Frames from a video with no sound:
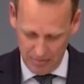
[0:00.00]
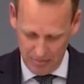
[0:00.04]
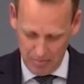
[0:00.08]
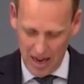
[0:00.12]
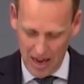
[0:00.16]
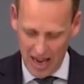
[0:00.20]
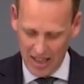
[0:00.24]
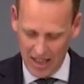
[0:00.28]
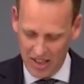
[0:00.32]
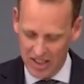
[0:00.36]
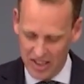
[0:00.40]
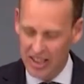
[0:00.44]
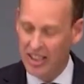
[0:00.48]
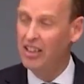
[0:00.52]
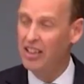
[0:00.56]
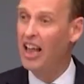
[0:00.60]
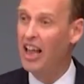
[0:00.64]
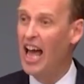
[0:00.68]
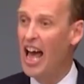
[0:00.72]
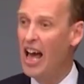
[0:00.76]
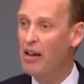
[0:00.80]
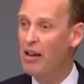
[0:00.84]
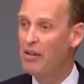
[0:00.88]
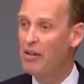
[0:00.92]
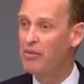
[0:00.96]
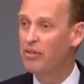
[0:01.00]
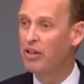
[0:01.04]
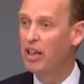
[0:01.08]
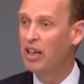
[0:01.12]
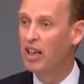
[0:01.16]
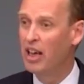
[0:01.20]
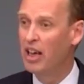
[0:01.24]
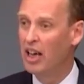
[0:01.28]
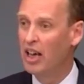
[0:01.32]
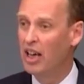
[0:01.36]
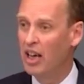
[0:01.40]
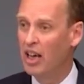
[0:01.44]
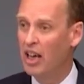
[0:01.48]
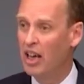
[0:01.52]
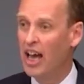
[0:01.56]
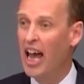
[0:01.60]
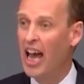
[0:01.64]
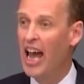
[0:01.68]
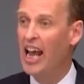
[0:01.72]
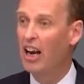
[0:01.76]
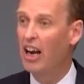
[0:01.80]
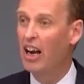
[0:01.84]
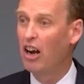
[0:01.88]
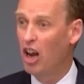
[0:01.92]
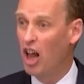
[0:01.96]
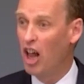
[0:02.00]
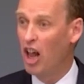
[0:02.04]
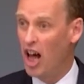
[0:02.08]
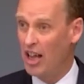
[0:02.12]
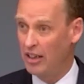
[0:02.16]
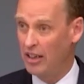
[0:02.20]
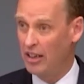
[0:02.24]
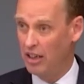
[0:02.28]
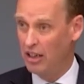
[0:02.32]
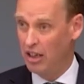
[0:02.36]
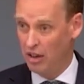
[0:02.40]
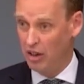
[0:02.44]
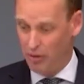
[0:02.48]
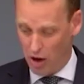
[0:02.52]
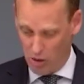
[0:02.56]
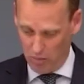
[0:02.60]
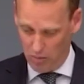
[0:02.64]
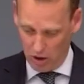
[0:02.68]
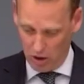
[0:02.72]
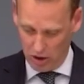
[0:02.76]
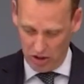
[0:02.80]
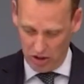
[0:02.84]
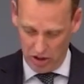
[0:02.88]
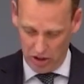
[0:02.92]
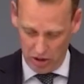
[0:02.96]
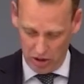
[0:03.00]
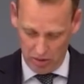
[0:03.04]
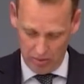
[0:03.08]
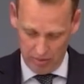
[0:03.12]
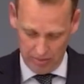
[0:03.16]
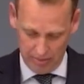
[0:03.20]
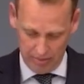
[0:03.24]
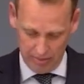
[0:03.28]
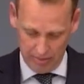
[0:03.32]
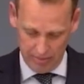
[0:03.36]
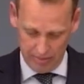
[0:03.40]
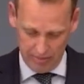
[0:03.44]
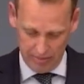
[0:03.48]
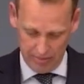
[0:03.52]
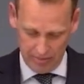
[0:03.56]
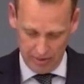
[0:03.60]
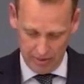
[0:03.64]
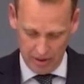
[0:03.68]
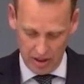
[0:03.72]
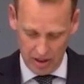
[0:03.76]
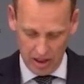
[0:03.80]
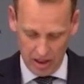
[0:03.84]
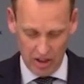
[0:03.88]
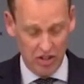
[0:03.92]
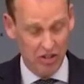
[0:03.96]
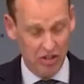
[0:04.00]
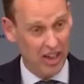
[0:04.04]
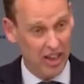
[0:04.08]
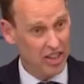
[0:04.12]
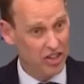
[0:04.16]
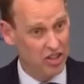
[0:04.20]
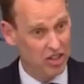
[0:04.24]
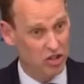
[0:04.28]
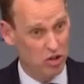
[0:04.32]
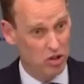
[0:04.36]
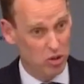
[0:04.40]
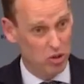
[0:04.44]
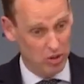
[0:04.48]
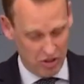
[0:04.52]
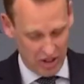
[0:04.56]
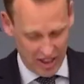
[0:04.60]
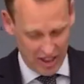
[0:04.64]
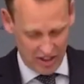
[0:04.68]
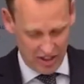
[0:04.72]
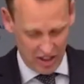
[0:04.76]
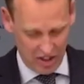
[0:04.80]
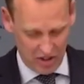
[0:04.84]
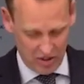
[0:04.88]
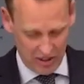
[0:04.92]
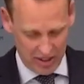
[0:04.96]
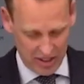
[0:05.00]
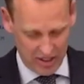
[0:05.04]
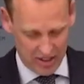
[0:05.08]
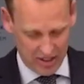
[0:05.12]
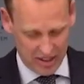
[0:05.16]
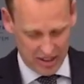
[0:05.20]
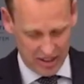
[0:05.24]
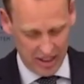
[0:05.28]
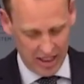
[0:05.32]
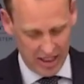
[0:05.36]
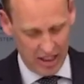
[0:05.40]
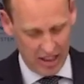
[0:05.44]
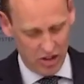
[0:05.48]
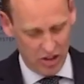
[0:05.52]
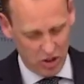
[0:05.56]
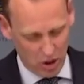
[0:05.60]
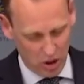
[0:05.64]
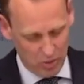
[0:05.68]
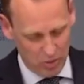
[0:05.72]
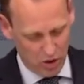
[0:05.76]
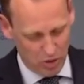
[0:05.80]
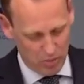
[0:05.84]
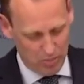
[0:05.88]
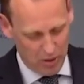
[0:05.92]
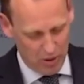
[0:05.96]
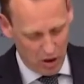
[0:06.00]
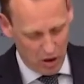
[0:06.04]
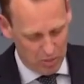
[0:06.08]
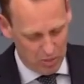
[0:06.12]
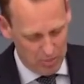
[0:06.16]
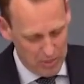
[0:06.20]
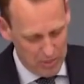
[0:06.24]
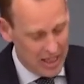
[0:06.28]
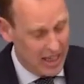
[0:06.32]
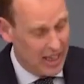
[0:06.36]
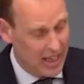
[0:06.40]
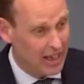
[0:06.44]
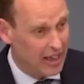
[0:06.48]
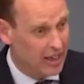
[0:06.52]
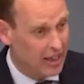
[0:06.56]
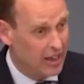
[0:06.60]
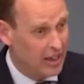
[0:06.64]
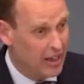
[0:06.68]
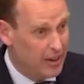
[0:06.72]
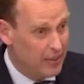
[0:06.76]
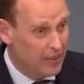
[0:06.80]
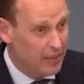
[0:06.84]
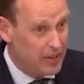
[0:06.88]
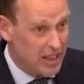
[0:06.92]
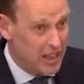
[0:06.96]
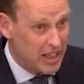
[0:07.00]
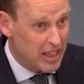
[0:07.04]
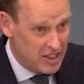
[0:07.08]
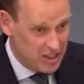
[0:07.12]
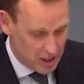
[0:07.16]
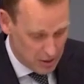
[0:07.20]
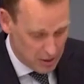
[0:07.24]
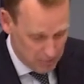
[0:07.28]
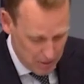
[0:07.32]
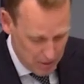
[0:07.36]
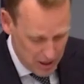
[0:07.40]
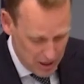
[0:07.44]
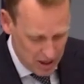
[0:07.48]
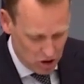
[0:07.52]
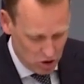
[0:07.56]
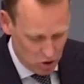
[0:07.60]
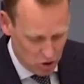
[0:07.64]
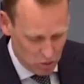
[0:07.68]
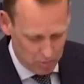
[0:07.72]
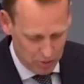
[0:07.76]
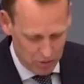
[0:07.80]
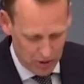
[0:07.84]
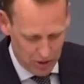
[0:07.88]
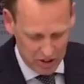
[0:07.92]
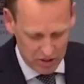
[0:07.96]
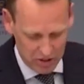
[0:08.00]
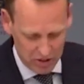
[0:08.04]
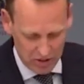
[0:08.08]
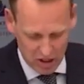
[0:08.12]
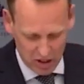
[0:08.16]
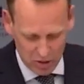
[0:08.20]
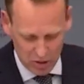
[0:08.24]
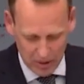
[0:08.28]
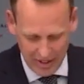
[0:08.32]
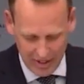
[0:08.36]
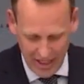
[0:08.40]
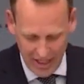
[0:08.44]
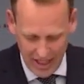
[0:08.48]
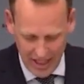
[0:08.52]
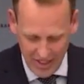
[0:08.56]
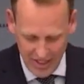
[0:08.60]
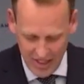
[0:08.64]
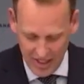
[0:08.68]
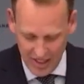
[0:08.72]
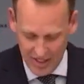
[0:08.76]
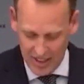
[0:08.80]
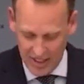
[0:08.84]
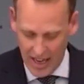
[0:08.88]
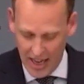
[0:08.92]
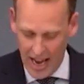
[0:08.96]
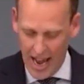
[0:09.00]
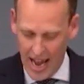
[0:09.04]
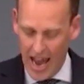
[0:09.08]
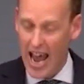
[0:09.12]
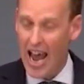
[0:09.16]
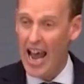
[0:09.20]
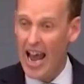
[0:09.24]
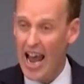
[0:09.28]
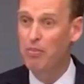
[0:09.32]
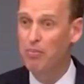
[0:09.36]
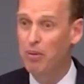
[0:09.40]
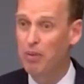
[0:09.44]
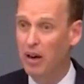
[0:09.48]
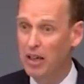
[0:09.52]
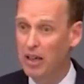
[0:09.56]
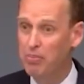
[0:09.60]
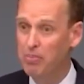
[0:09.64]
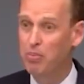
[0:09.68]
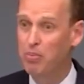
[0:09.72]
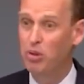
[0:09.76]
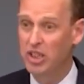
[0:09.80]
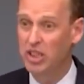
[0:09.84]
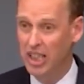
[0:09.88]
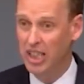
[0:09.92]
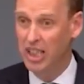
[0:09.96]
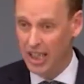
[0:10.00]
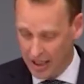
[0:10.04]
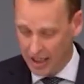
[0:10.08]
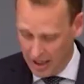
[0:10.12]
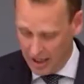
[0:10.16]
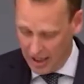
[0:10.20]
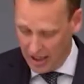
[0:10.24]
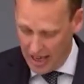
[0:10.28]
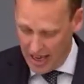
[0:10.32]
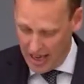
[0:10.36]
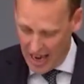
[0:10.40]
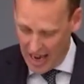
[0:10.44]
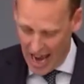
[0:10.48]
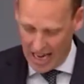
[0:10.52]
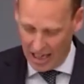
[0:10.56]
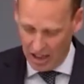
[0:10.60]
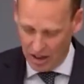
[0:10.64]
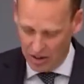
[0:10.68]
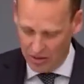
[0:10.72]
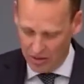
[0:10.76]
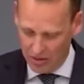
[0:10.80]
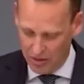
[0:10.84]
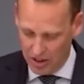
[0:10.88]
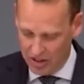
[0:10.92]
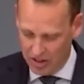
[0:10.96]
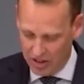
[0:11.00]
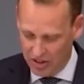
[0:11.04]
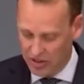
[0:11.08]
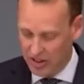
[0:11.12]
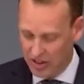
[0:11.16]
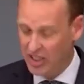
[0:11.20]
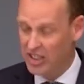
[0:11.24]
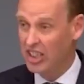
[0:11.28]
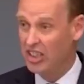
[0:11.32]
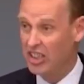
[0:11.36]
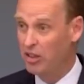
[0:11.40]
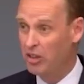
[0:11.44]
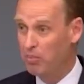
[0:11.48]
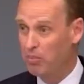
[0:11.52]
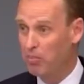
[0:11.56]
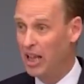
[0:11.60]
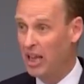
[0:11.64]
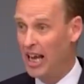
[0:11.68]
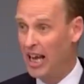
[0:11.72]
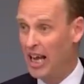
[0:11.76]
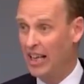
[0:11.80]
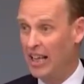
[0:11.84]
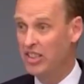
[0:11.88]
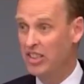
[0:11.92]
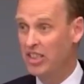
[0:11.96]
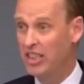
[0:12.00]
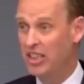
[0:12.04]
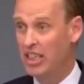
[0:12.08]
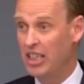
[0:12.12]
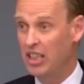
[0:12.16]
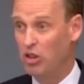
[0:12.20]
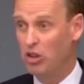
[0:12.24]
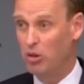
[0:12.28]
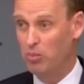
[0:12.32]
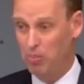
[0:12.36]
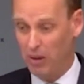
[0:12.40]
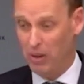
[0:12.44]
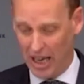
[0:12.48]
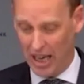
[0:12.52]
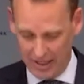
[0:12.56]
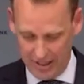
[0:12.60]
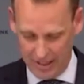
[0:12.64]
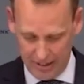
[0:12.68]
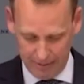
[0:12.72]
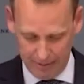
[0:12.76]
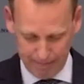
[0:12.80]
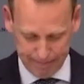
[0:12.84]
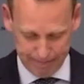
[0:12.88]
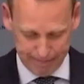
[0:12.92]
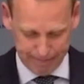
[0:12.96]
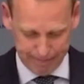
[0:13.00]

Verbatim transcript: Banks still have a lot of homework to do address to address this risk in terms of both meeting the ECB supervisory expectations and by putting adequate transition plans into place